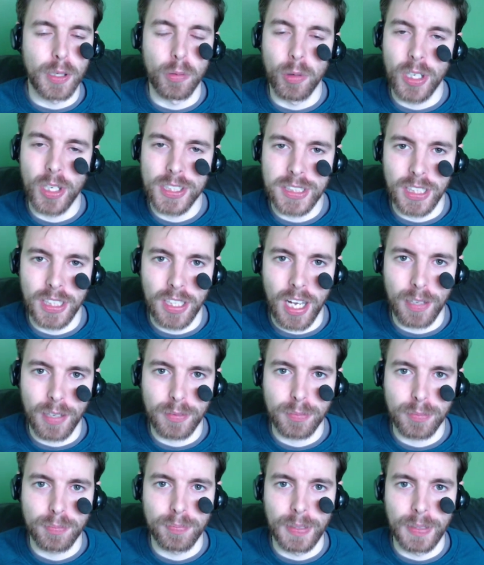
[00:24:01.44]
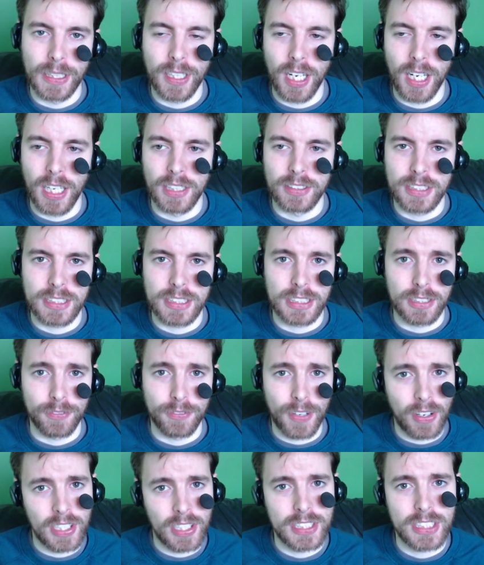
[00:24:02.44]
my words a lot because this is a
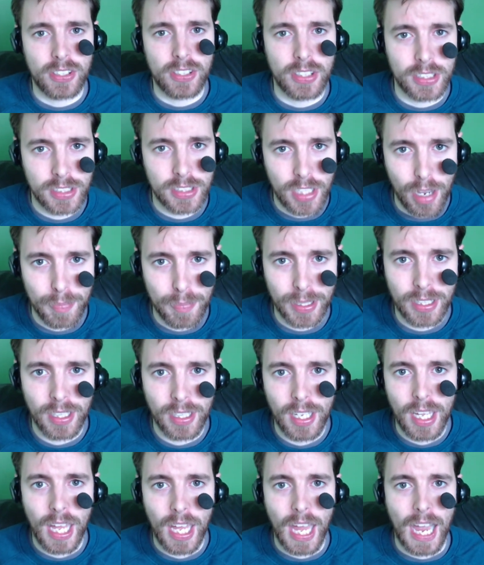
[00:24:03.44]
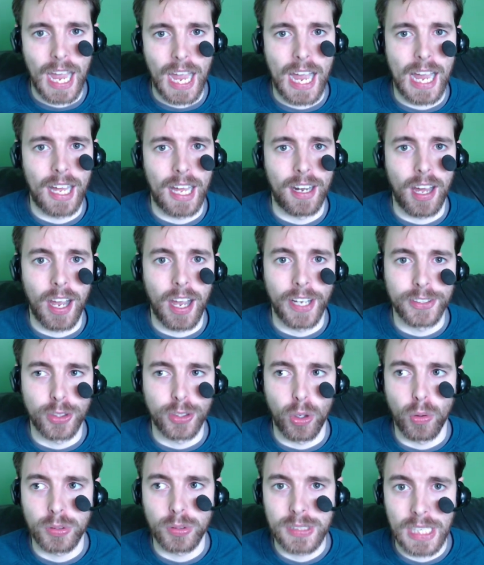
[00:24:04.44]
very serious topic and I
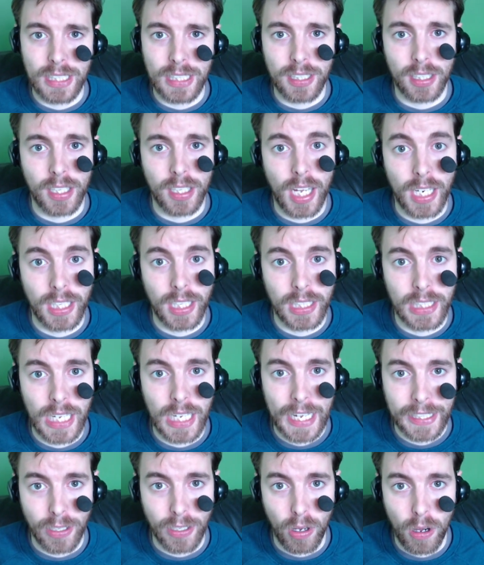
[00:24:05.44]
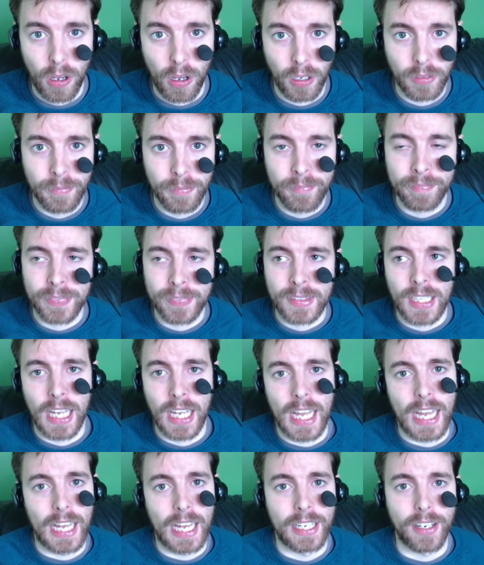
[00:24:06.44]
don't take it lightly at all.
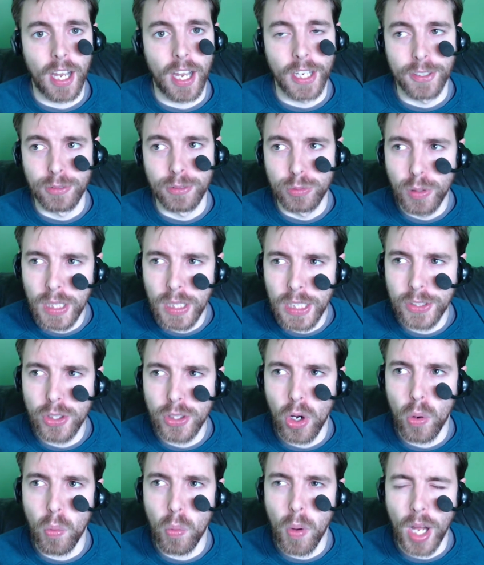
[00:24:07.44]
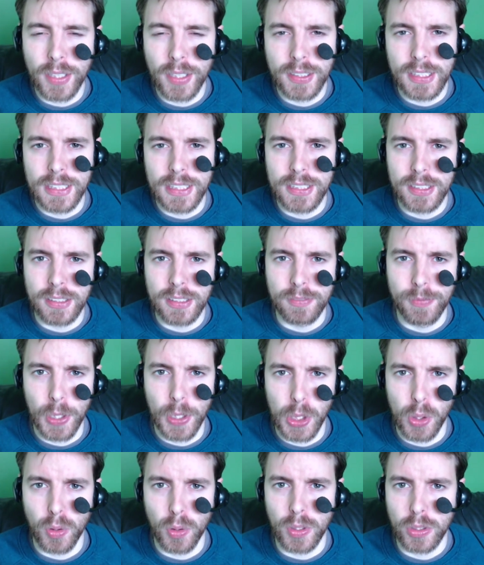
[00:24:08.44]
And I really don't want this
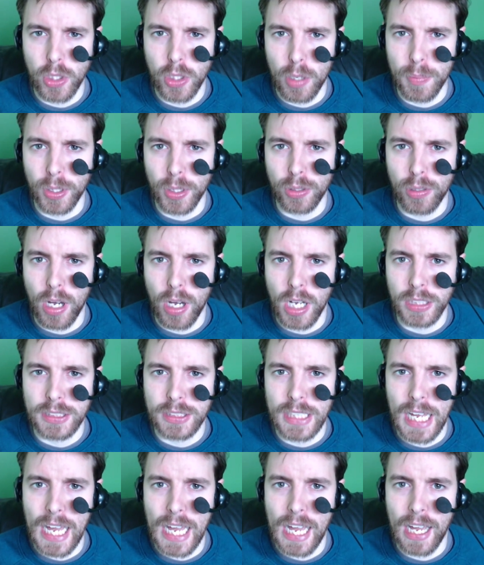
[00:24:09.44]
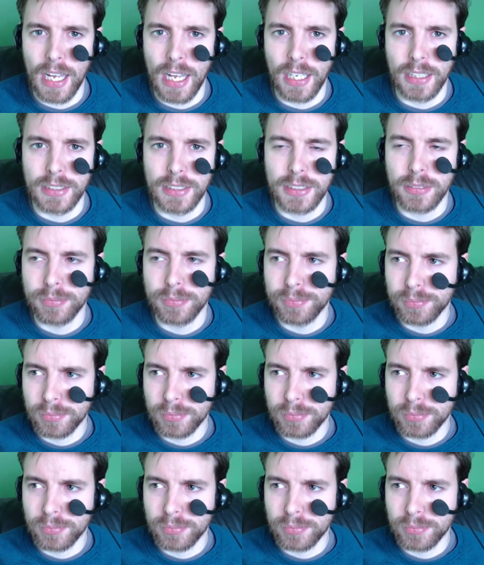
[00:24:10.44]
video to come across as